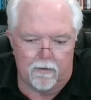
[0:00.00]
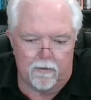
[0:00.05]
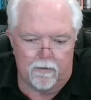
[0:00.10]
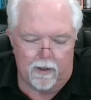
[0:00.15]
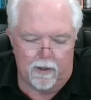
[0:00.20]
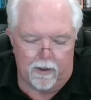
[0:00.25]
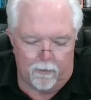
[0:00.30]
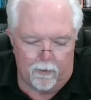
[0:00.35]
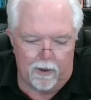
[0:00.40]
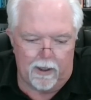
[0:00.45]

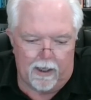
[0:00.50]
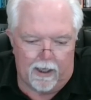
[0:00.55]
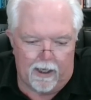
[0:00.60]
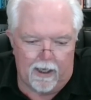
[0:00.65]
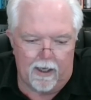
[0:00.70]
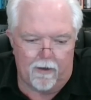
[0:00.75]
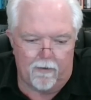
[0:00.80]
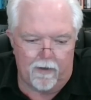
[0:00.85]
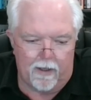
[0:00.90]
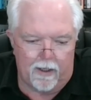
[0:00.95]
that we
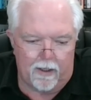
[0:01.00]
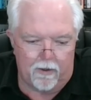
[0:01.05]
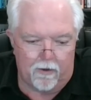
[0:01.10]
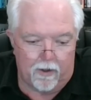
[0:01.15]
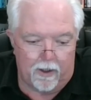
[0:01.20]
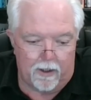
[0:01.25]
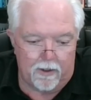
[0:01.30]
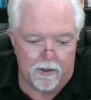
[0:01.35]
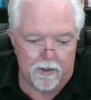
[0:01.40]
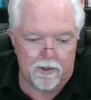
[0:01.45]
have that
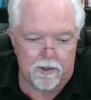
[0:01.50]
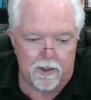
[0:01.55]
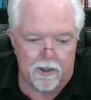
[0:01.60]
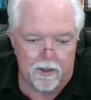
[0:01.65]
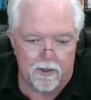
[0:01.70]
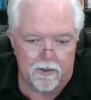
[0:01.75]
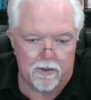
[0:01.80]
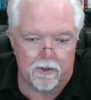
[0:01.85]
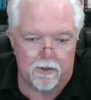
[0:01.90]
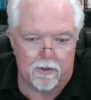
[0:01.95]
great
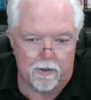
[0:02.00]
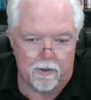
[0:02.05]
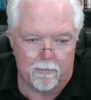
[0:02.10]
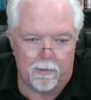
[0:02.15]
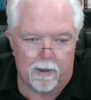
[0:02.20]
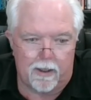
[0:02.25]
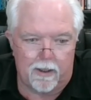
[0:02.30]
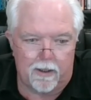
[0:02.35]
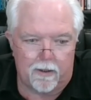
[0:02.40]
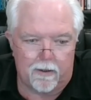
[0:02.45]
decision to
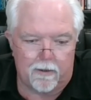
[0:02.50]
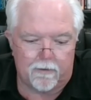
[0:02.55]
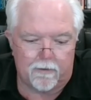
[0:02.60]
make.